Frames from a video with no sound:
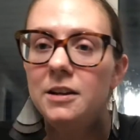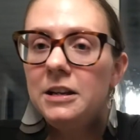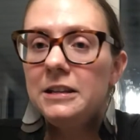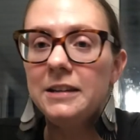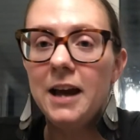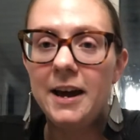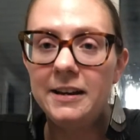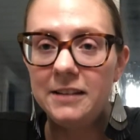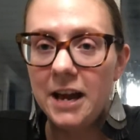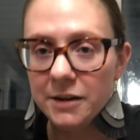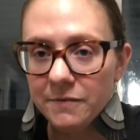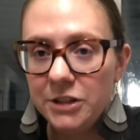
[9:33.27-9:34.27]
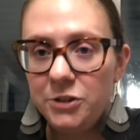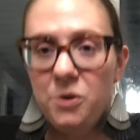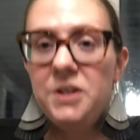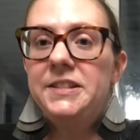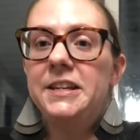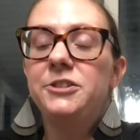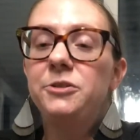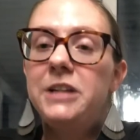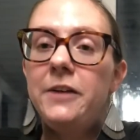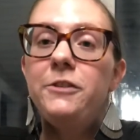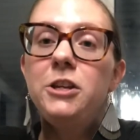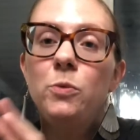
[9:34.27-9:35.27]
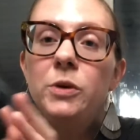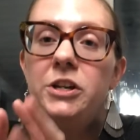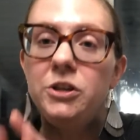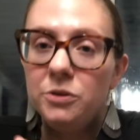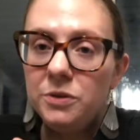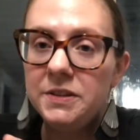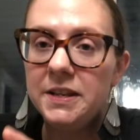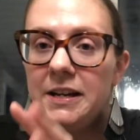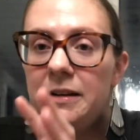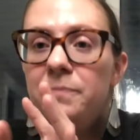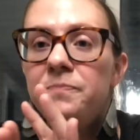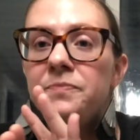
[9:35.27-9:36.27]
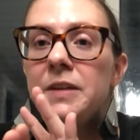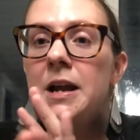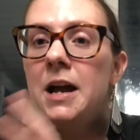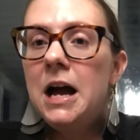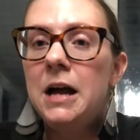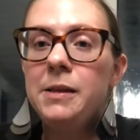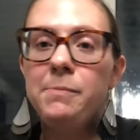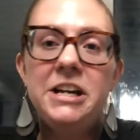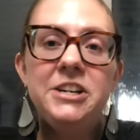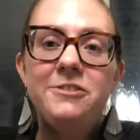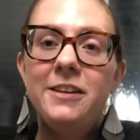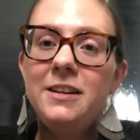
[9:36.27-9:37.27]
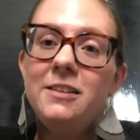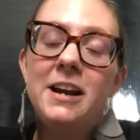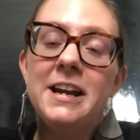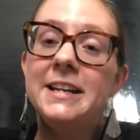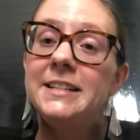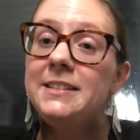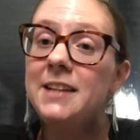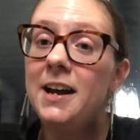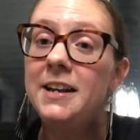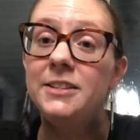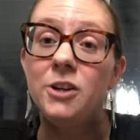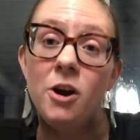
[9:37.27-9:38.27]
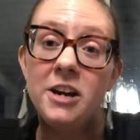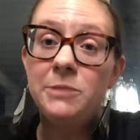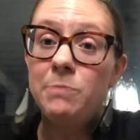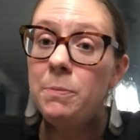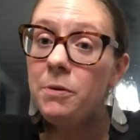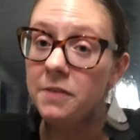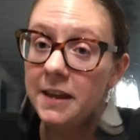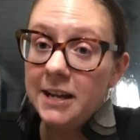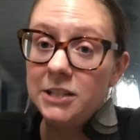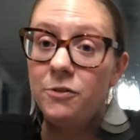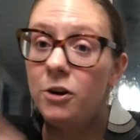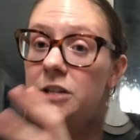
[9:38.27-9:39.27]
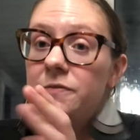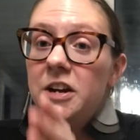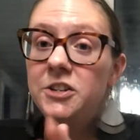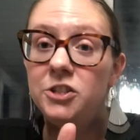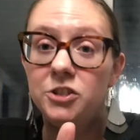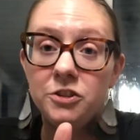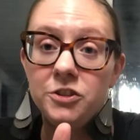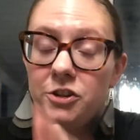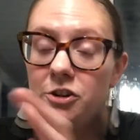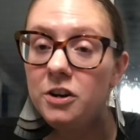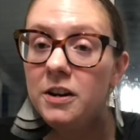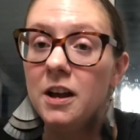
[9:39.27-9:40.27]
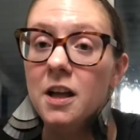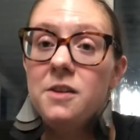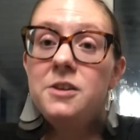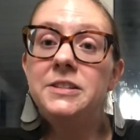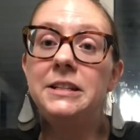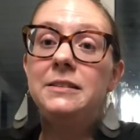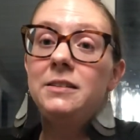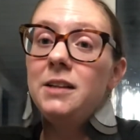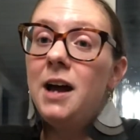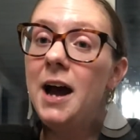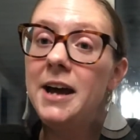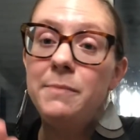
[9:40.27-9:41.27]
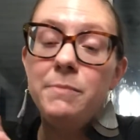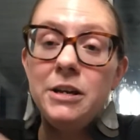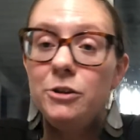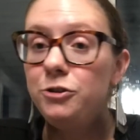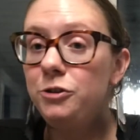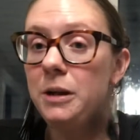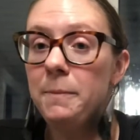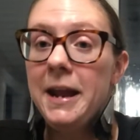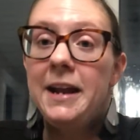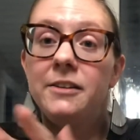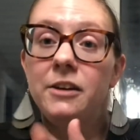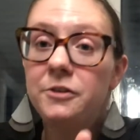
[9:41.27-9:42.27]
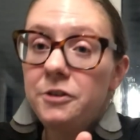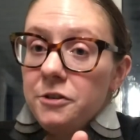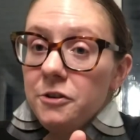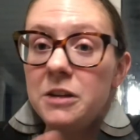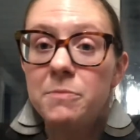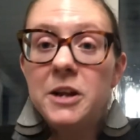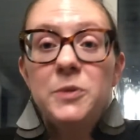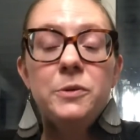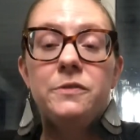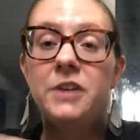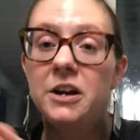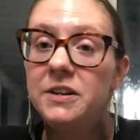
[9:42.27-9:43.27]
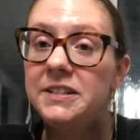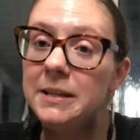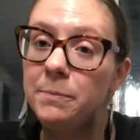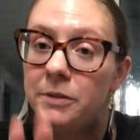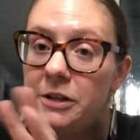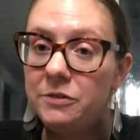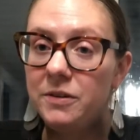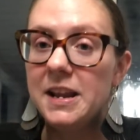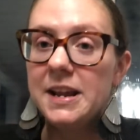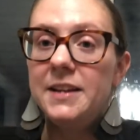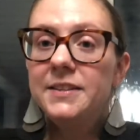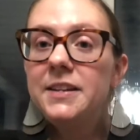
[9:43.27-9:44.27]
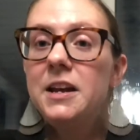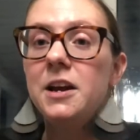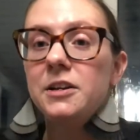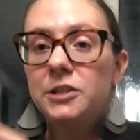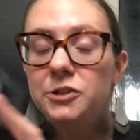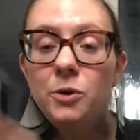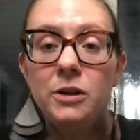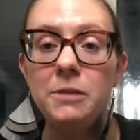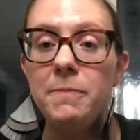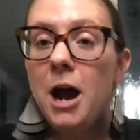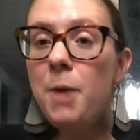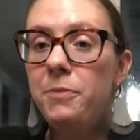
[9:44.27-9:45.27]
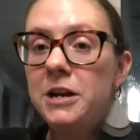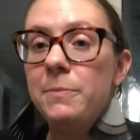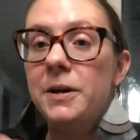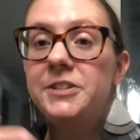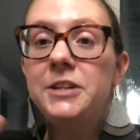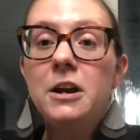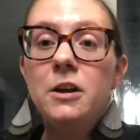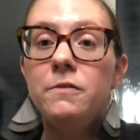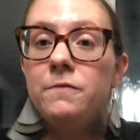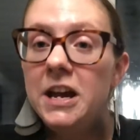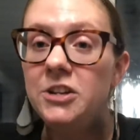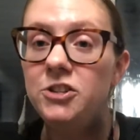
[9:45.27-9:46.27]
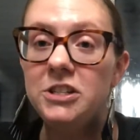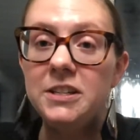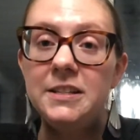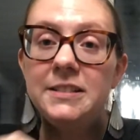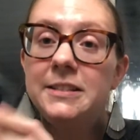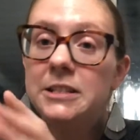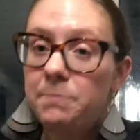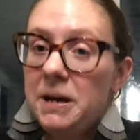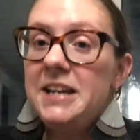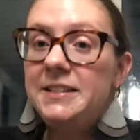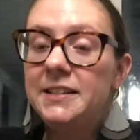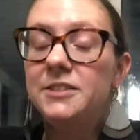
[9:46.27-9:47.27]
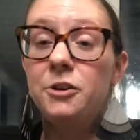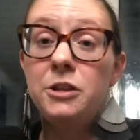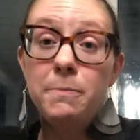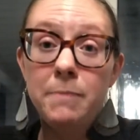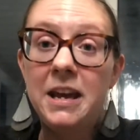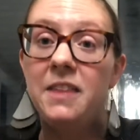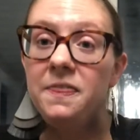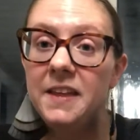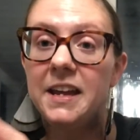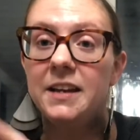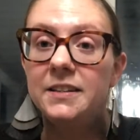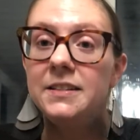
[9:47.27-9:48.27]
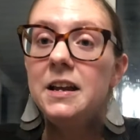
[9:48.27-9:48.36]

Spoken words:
A lot of resources, so definitely you want to use them. The Mediterranean diet is not as hard as people think as far as veggies concerned. There's a lot of meals you can make in under 30 minutes with very simple ingredients, because it's all about pretty much veggies and spices are the main things.